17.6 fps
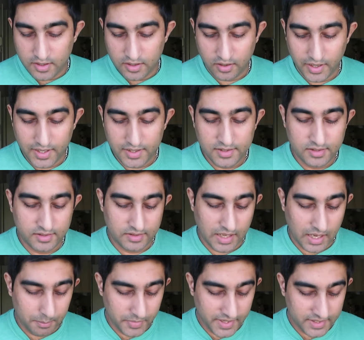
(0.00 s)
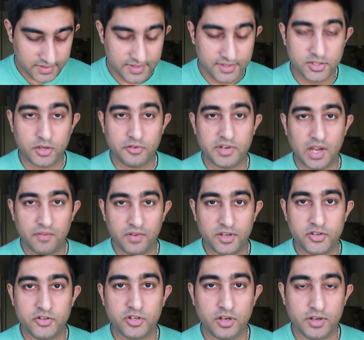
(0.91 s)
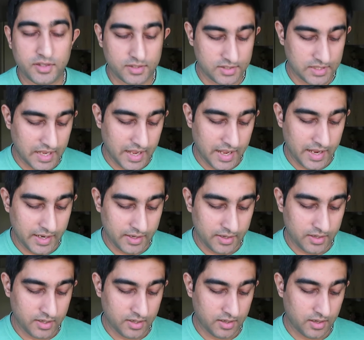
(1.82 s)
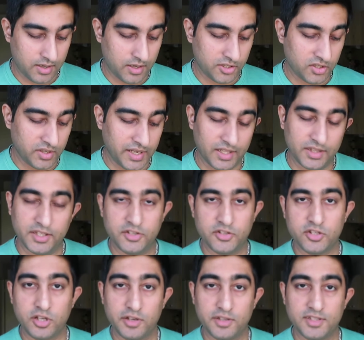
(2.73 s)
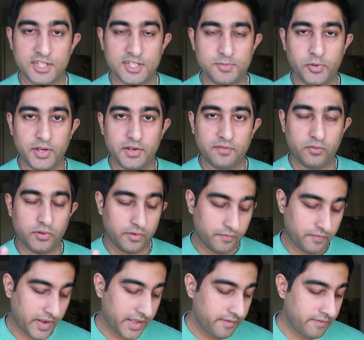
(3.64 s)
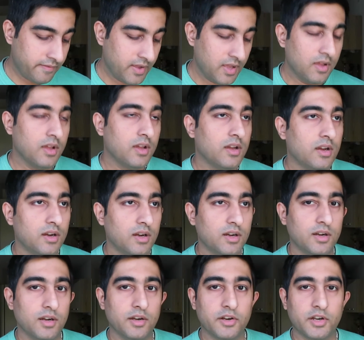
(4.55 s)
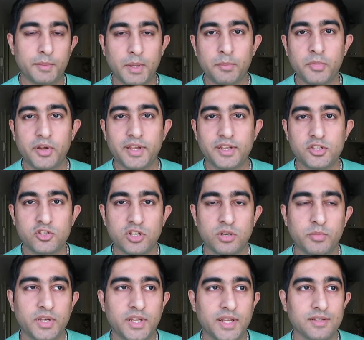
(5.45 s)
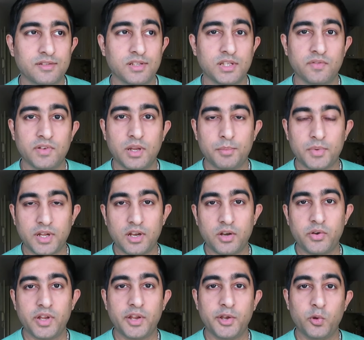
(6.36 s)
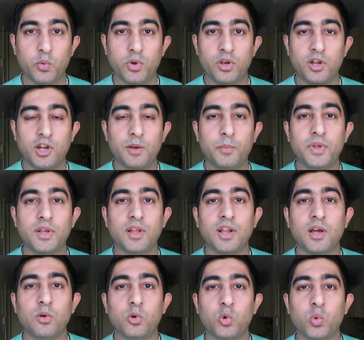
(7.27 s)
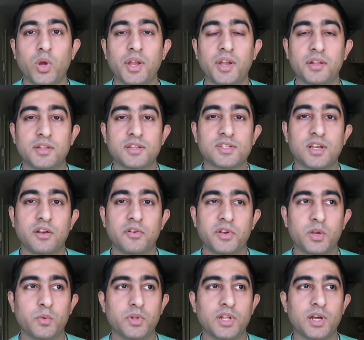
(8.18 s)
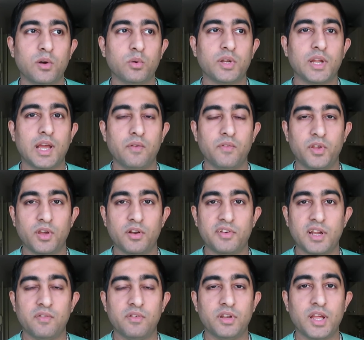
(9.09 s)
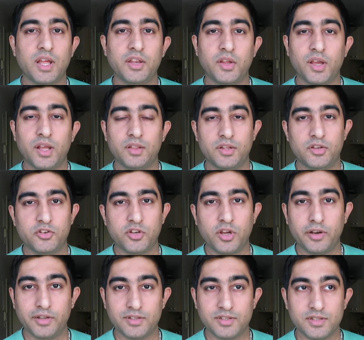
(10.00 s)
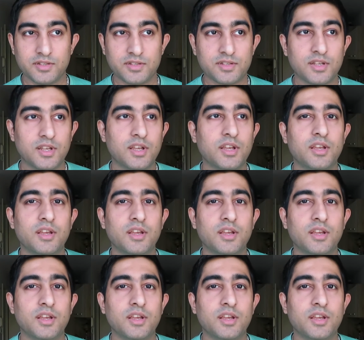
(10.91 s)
Right. Up next is your travel insurance and your health insurance. That's point 4 and 5. Remember, in Germany, it's a developed country, and you will not be allowed to enter this country without having your travel and your health insurances.